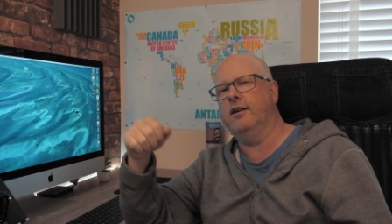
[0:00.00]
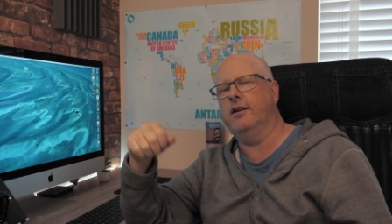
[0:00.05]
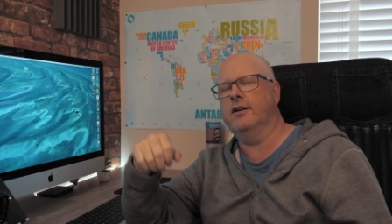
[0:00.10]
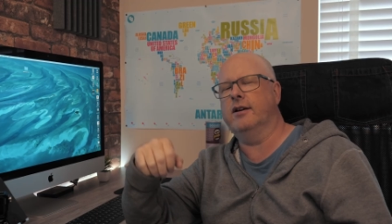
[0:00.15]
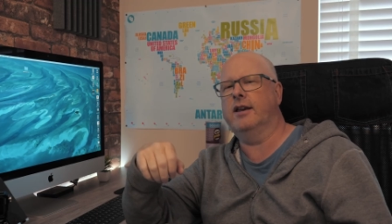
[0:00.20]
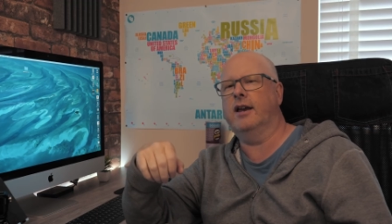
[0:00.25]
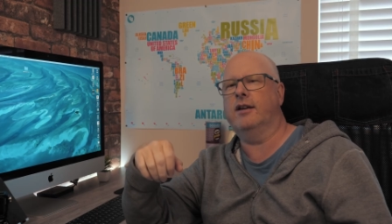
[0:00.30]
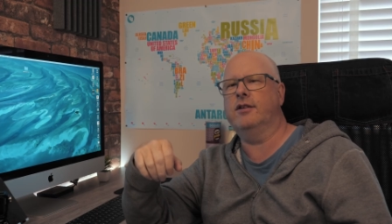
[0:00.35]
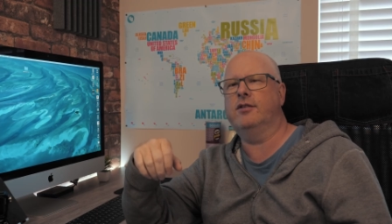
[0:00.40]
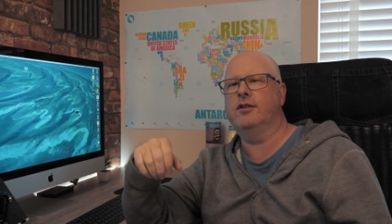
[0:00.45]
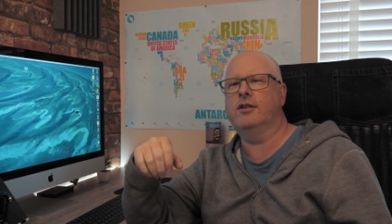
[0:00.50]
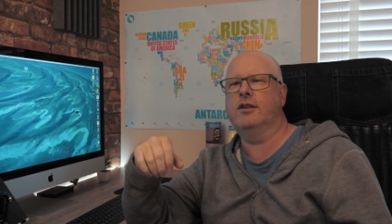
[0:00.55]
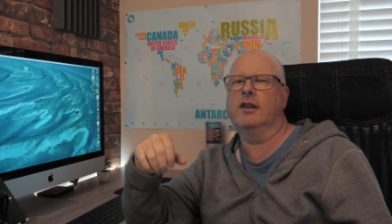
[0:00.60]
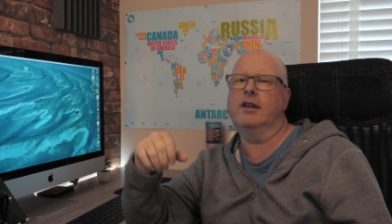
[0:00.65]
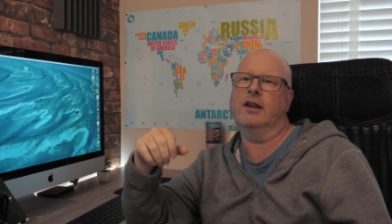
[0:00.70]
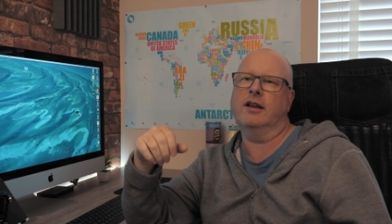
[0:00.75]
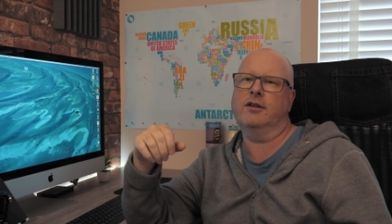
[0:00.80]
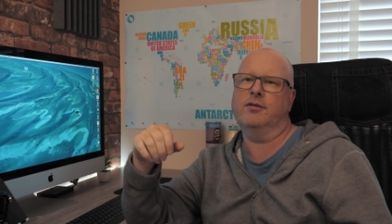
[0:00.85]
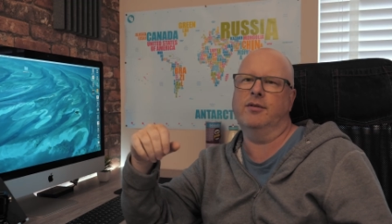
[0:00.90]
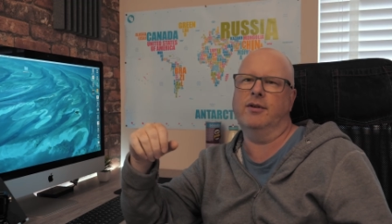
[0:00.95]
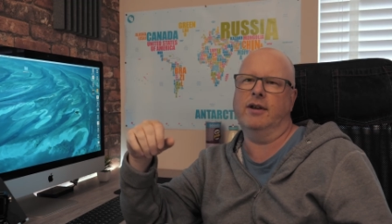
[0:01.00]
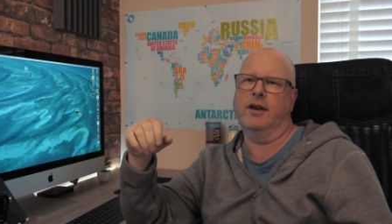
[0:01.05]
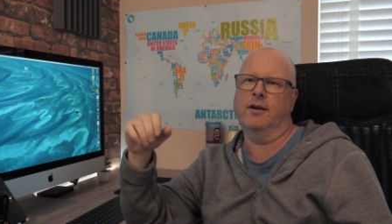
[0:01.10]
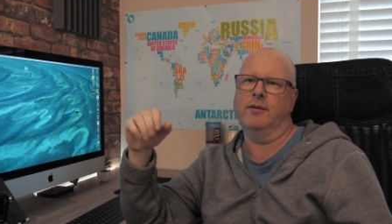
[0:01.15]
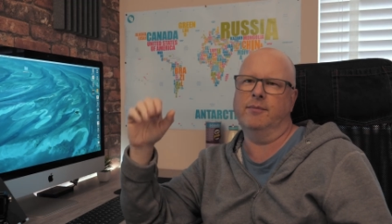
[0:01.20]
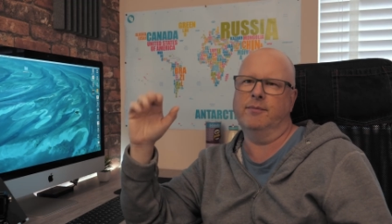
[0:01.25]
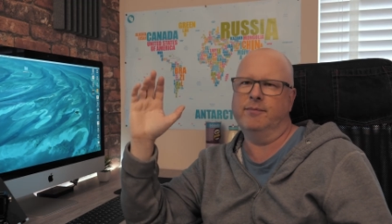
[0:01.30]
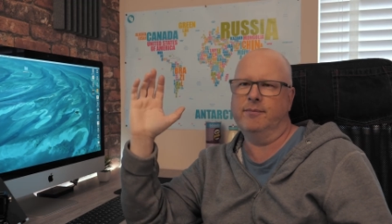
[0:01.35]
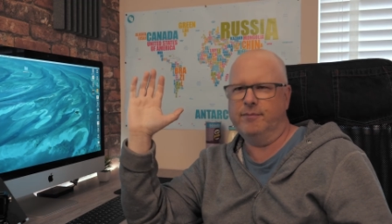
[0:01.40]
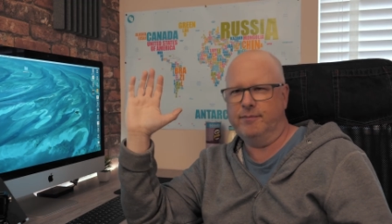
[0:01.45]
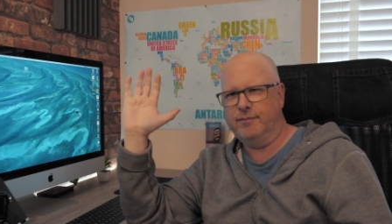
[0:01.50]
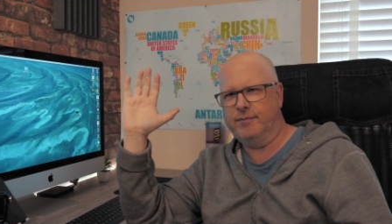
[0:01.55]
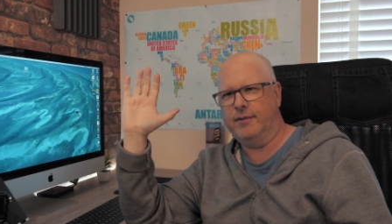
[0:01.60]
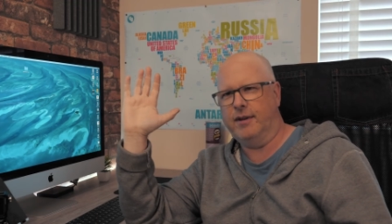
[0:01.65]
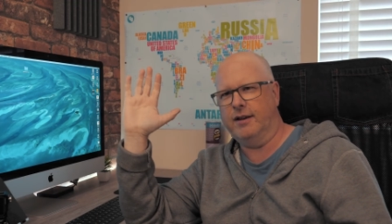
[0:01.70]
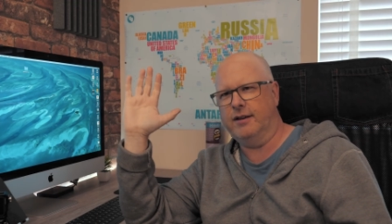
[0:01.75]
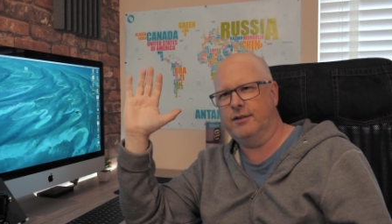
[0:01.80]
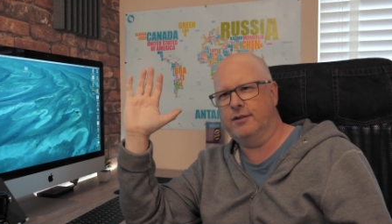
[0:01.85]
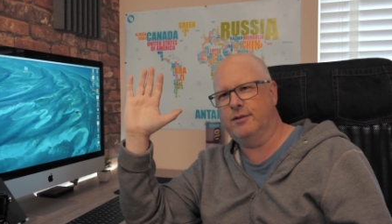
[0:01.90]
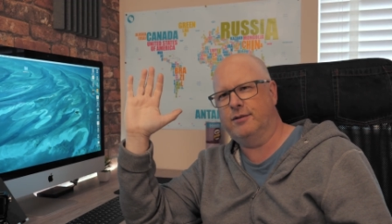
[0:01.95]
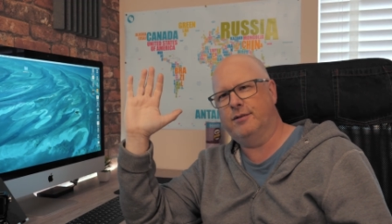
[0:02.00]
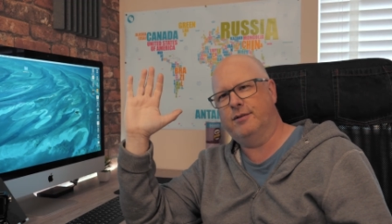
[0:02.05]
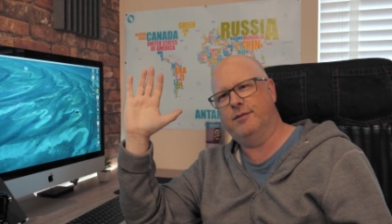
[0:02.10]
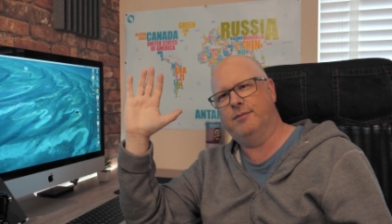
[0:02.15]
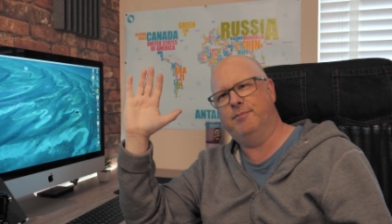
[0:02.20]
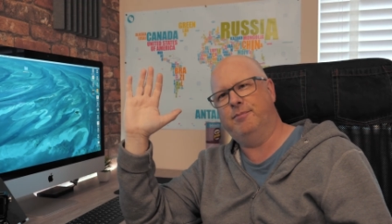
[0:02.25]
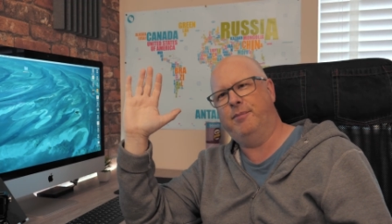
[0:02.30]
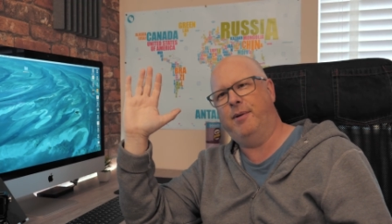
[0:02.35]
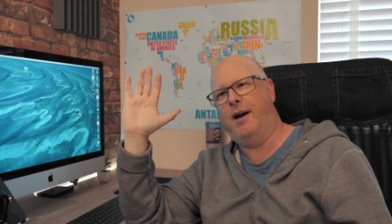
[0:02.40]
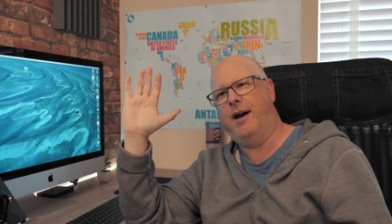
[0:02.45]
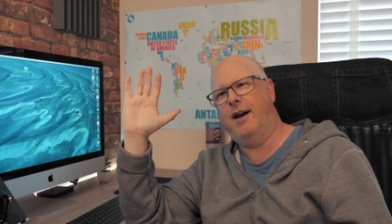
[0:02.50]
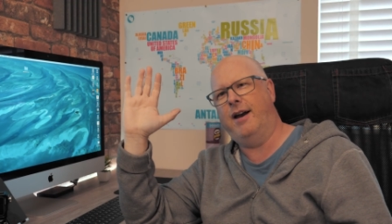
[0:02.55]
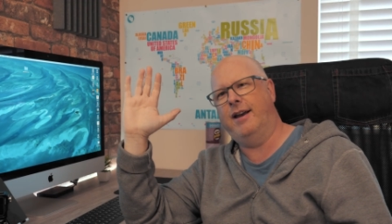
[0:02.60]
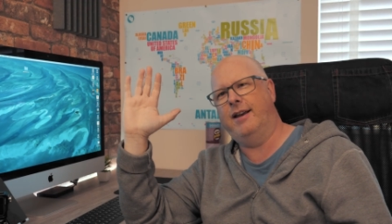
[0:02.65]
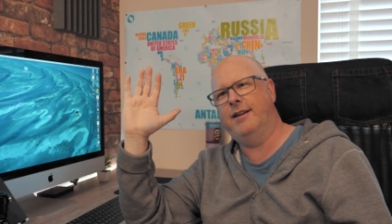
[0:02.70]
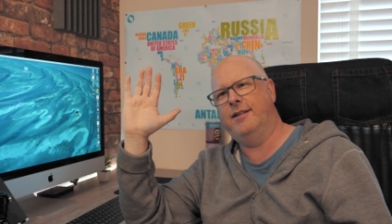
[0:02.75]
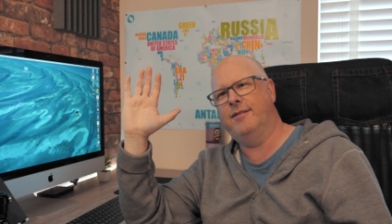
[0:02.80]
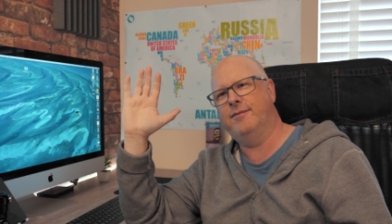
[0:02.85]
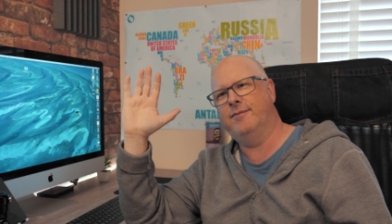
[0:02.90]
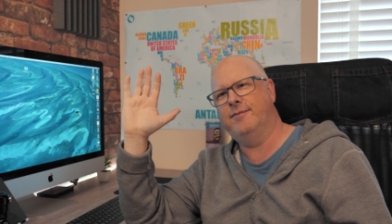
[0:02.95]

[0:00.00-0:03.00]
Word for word: and I'll catch you on the next video. Thanks, bye.